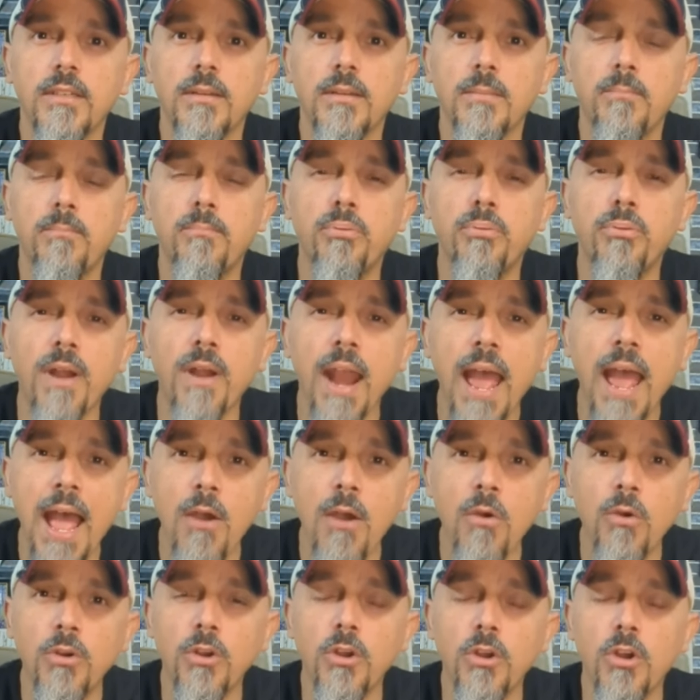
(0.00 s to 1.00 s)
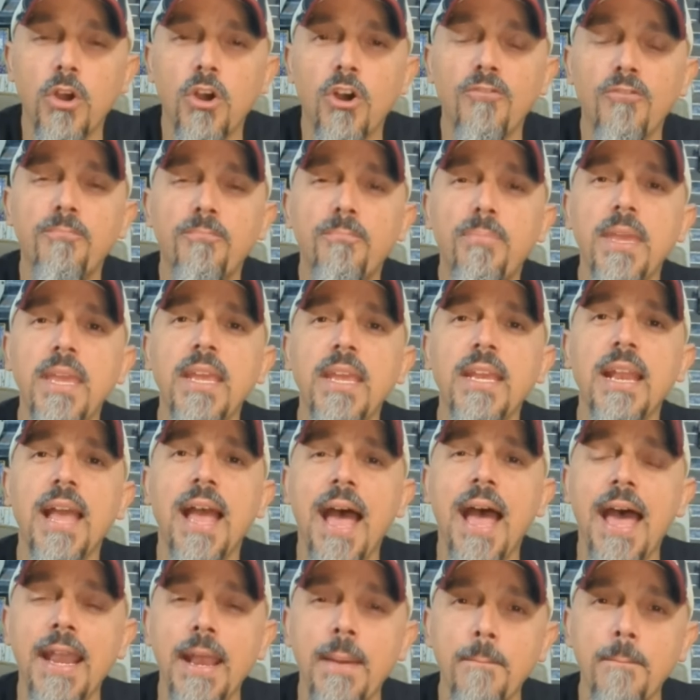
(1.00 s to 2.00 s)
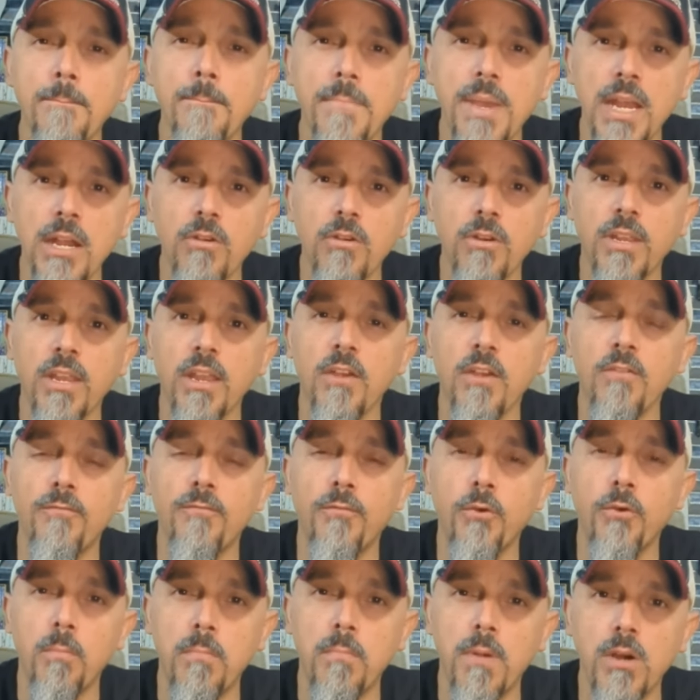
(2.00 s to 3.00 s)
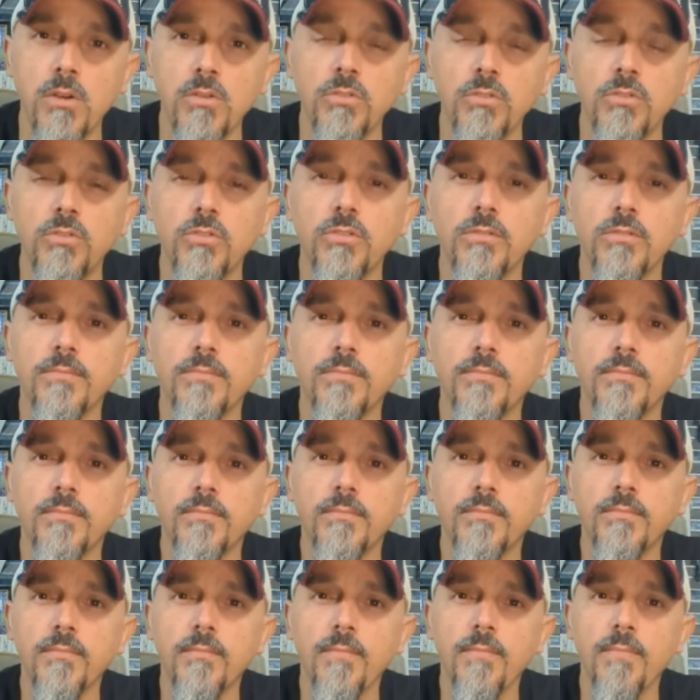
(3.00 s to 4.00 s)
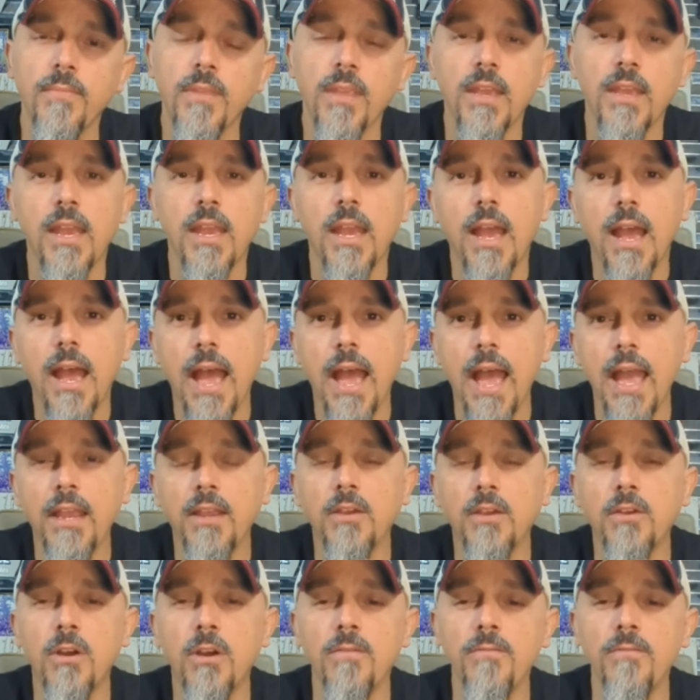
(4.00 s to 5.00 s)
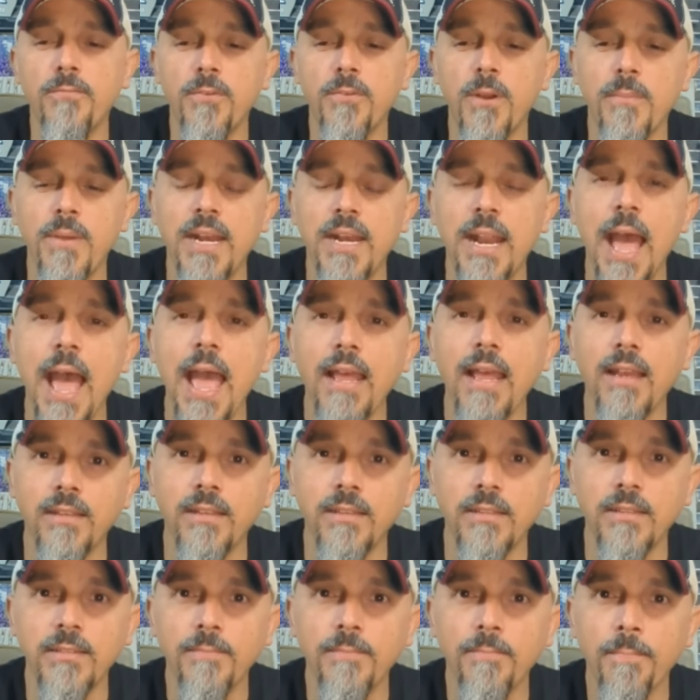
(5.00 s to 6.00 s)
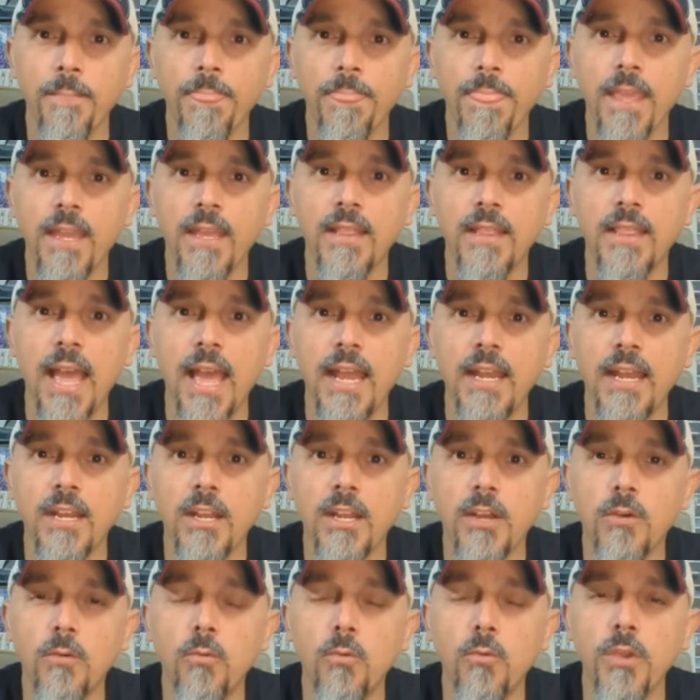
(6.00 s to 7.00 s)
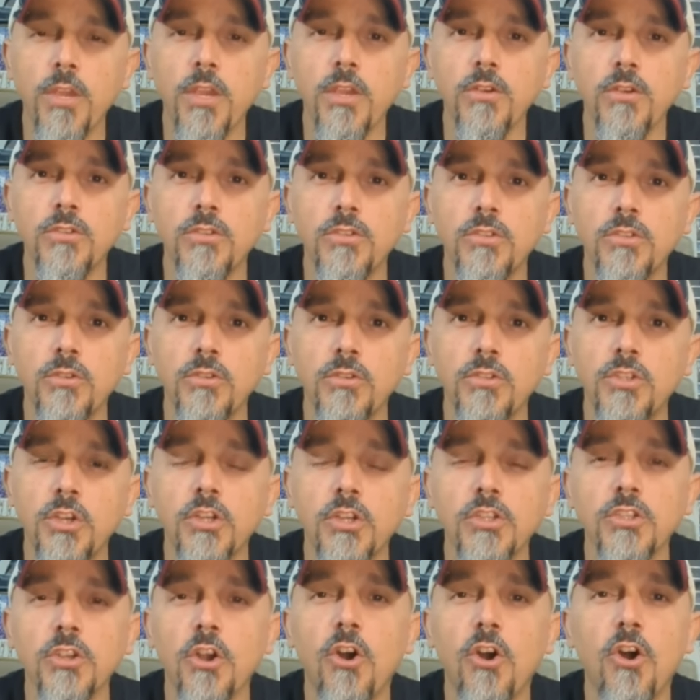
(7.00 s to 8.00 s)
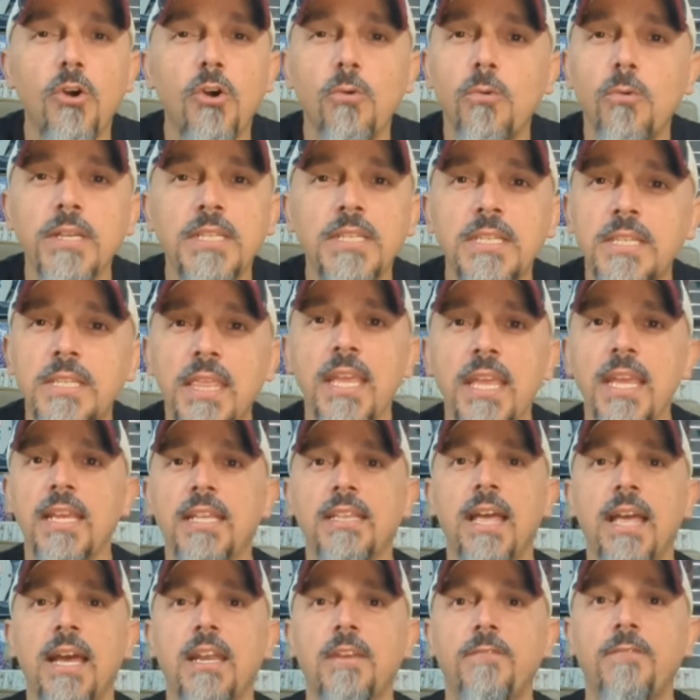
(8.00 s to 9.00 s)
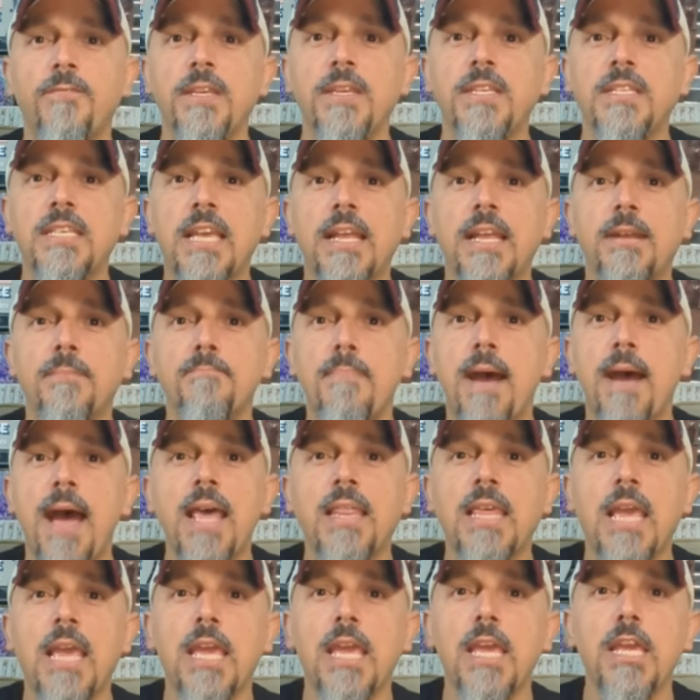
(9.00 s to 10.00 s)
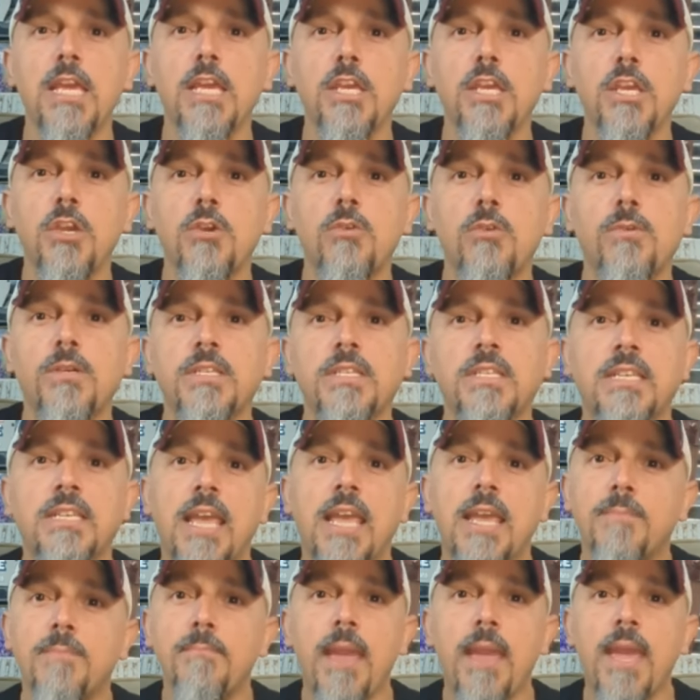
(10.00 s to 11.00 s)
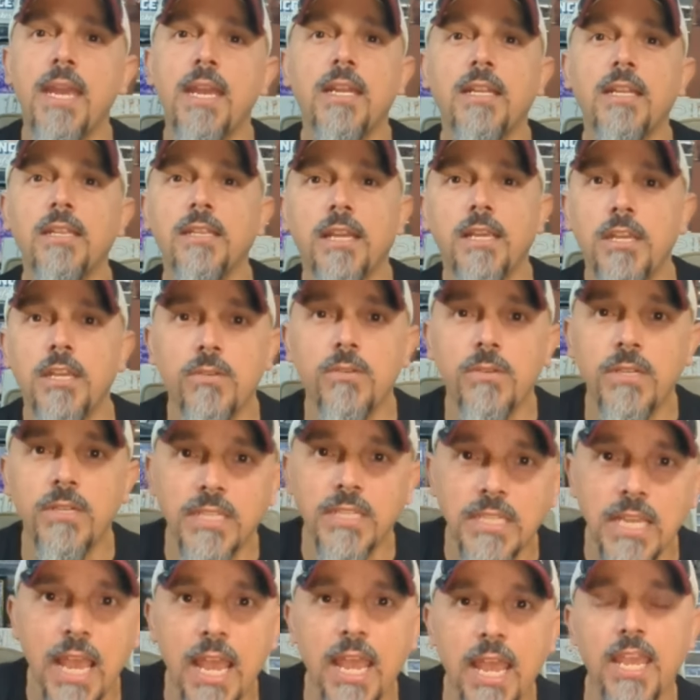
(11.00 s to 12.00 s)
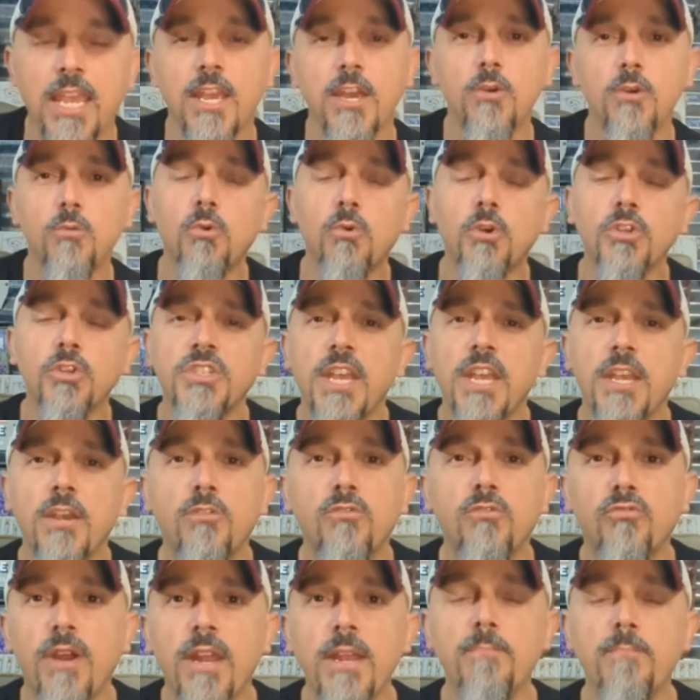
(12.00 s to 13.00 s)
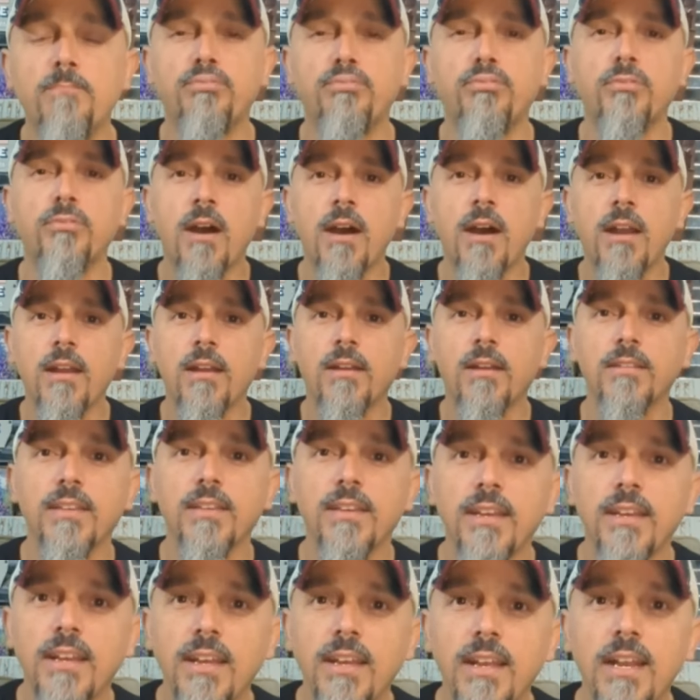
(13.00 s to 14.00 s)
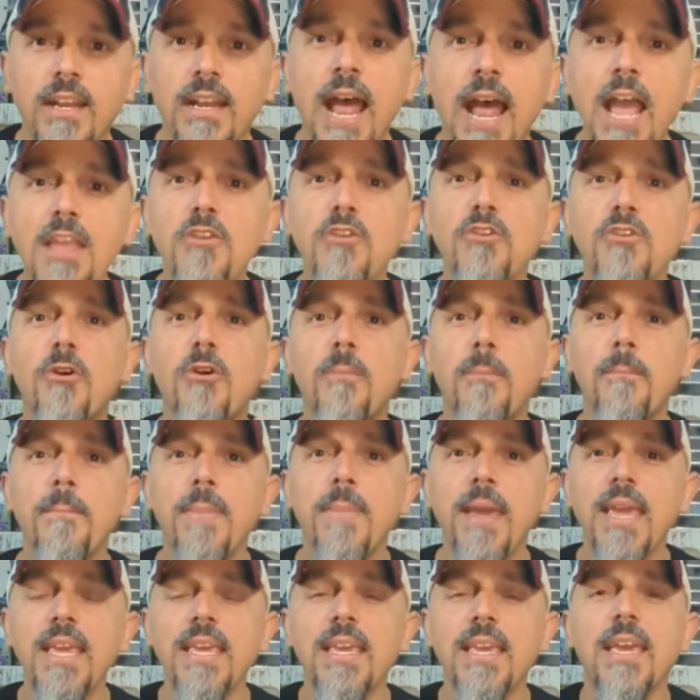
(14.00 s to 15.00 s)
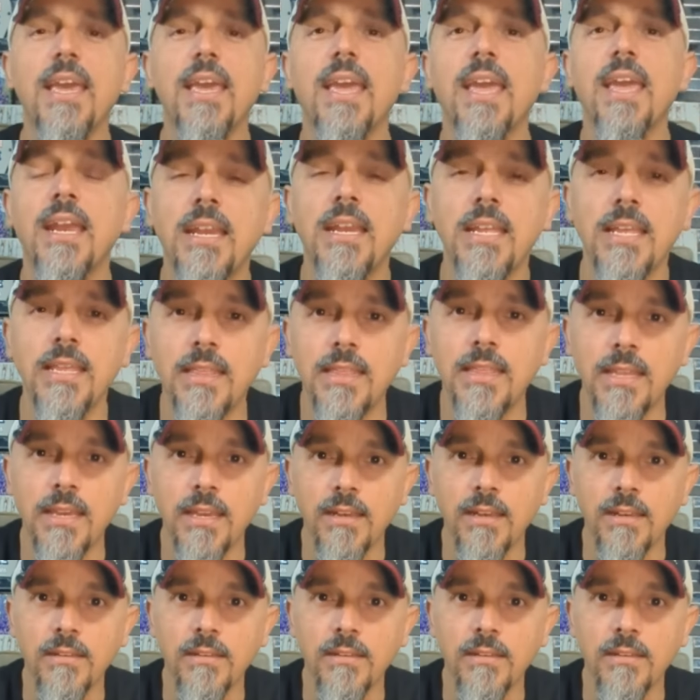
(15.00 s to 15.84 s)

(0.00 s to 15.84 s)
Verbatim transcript: Proud of being an American for most. I come from an island that we used to just always think that if he said Made in USA, Made in the USA was a great product. Now you don't make anything.